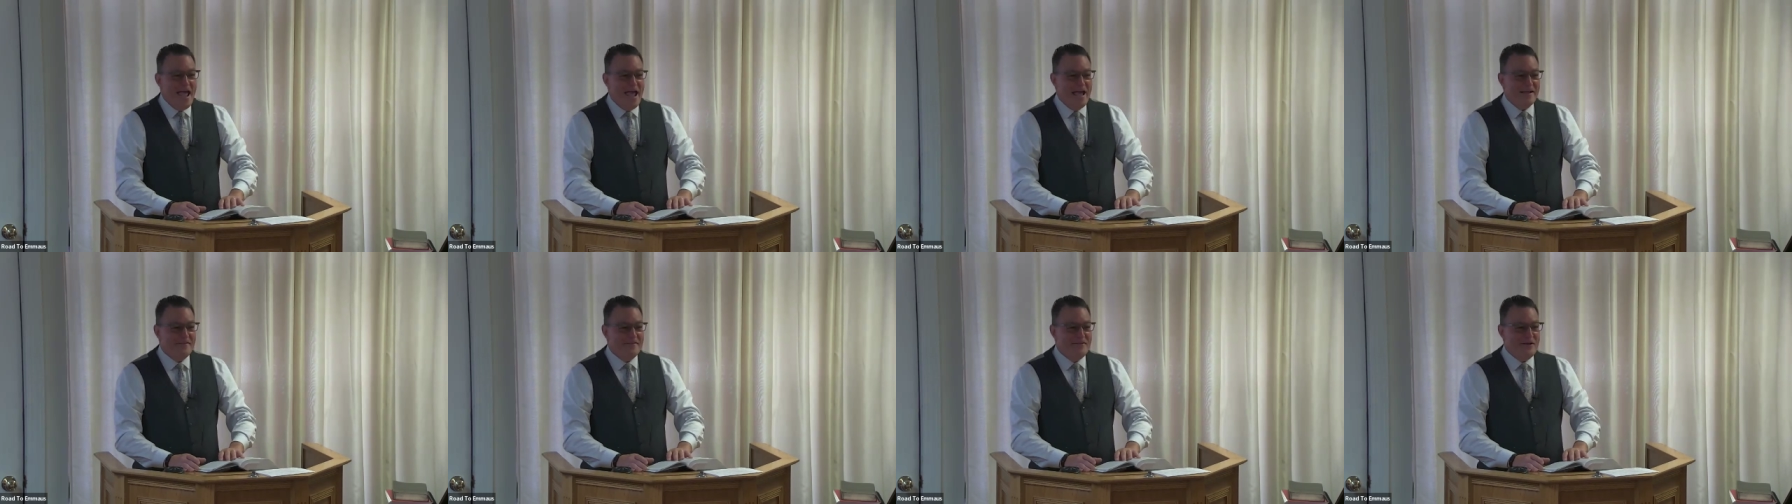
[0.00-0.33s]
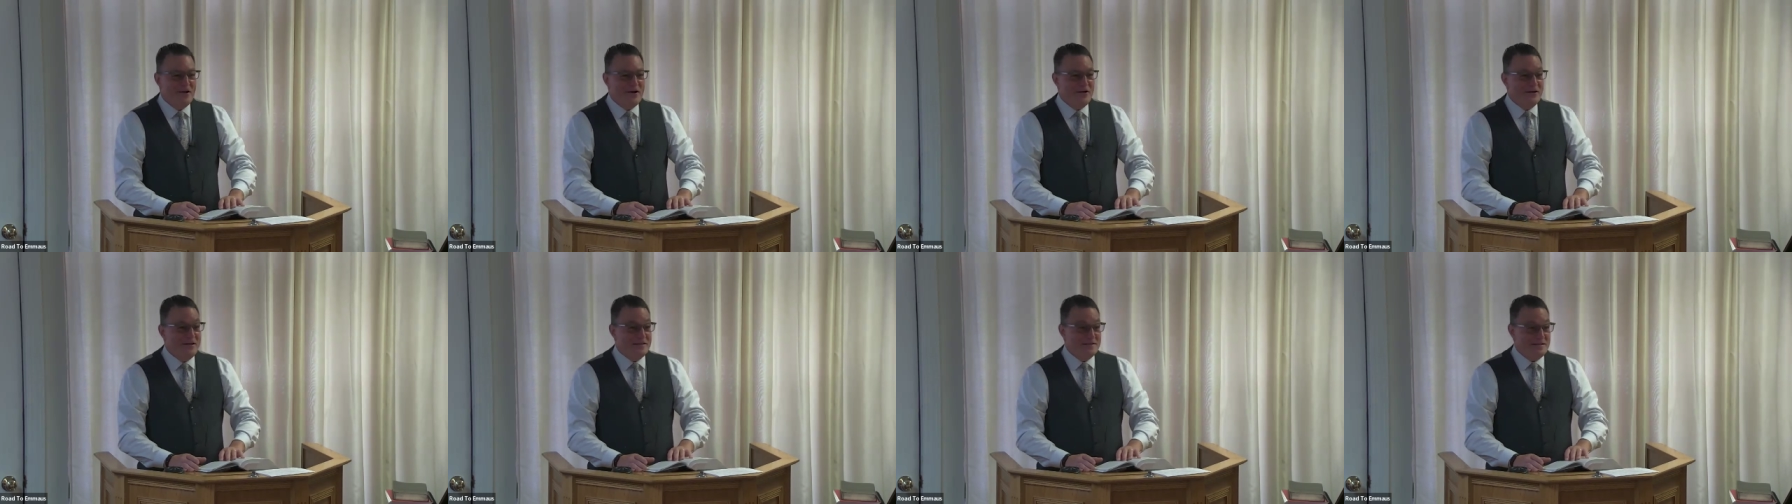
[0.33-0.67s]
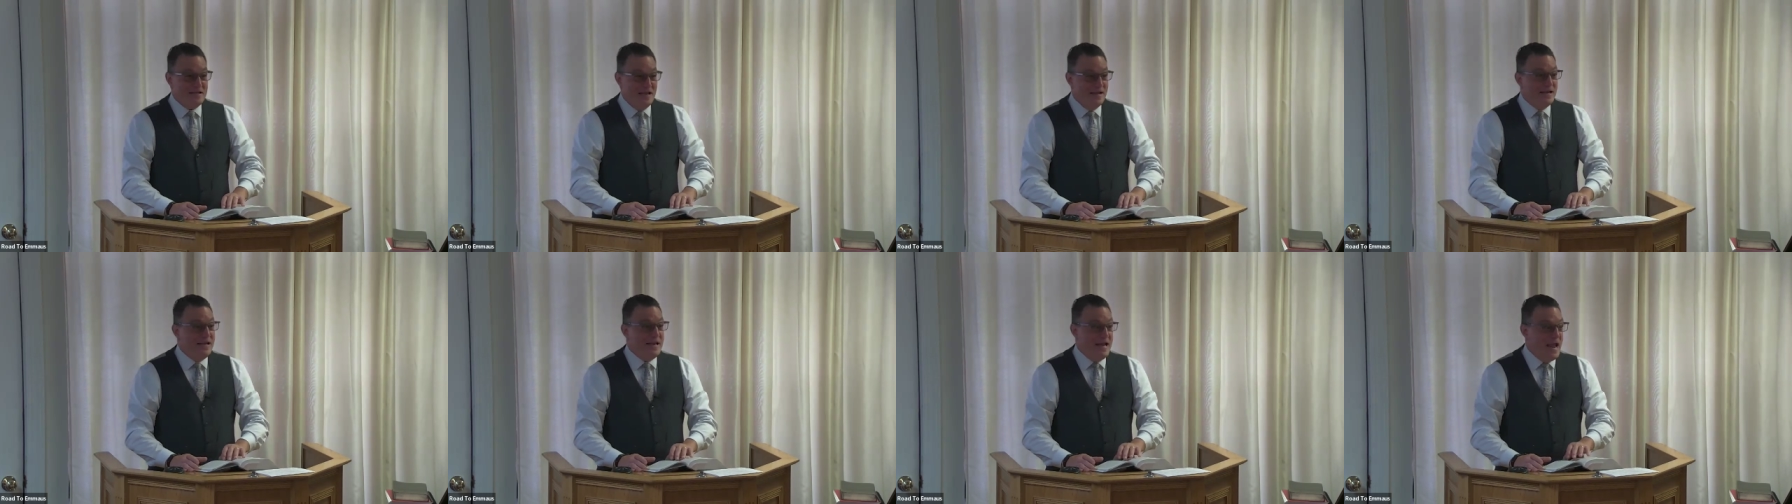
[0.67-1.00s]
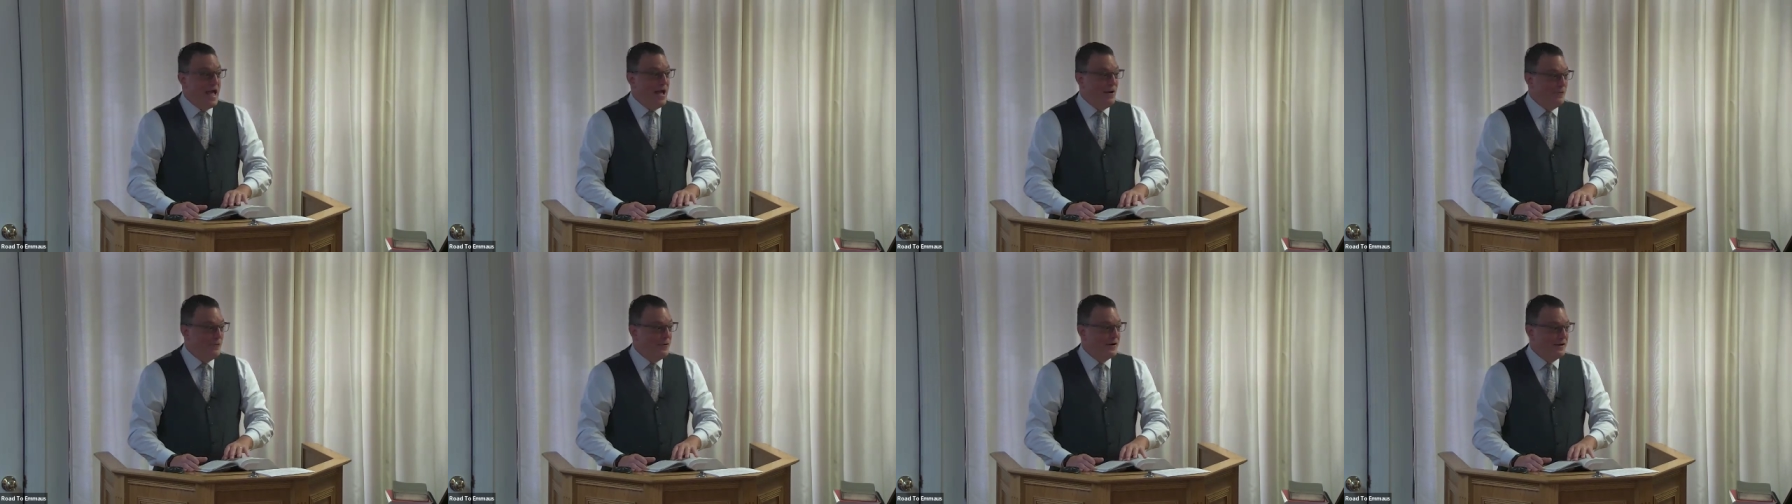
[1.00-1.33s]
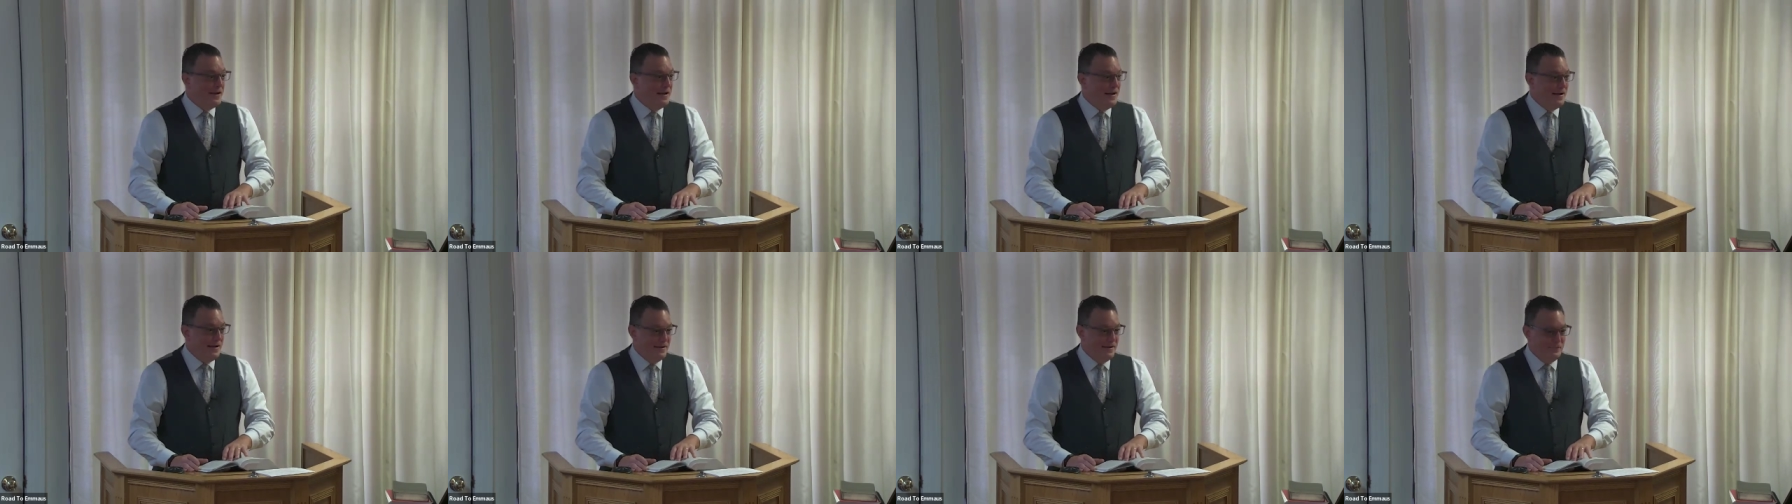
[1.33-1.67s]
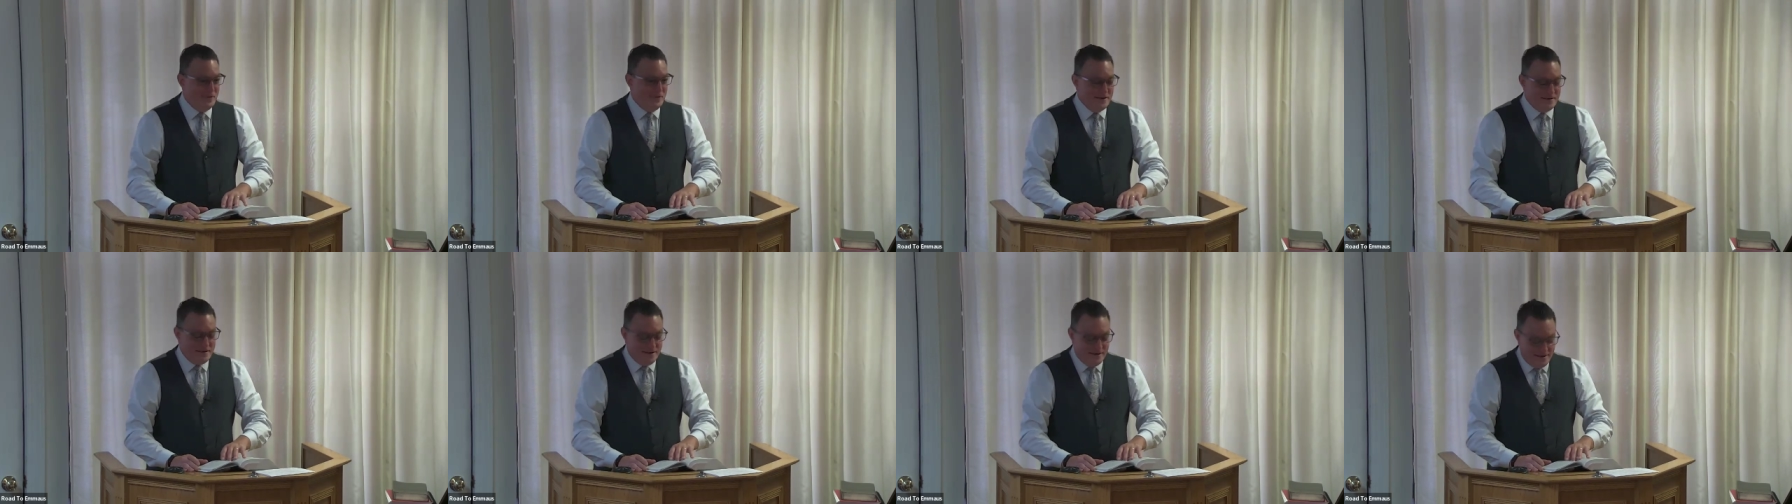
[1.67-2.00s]
And Tony's like, Yeah, we're
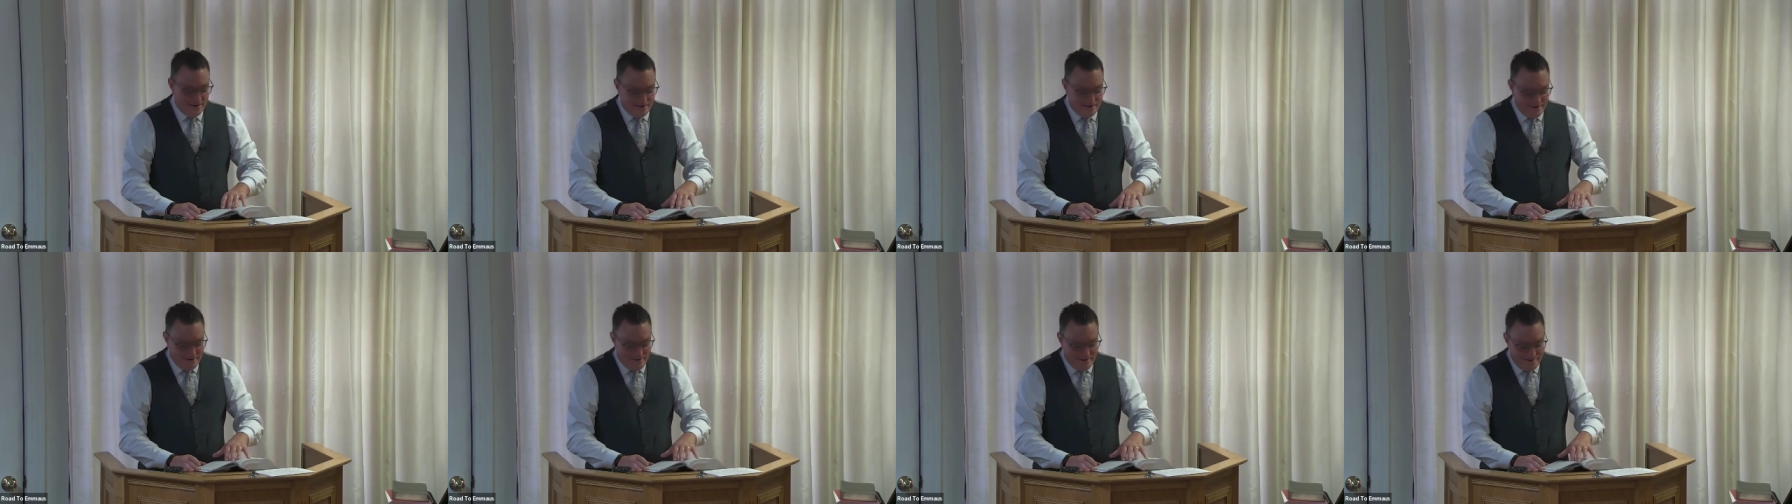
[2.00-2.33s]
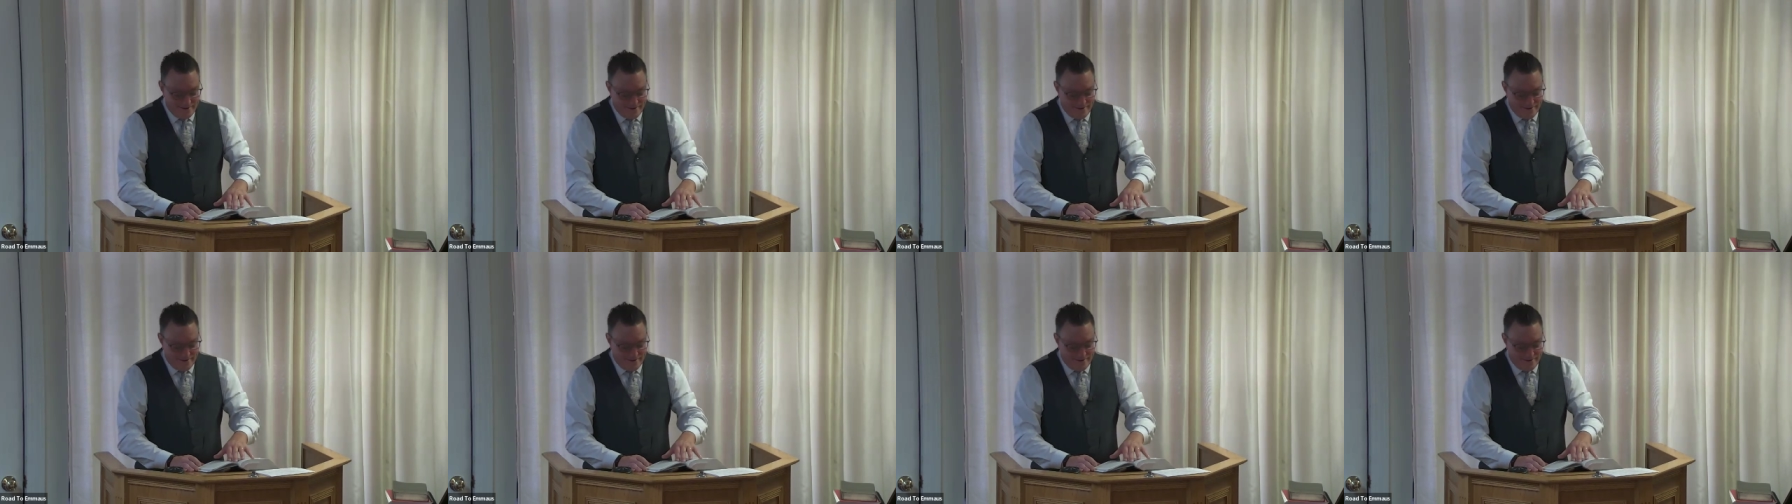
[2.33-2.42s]
done. We're done.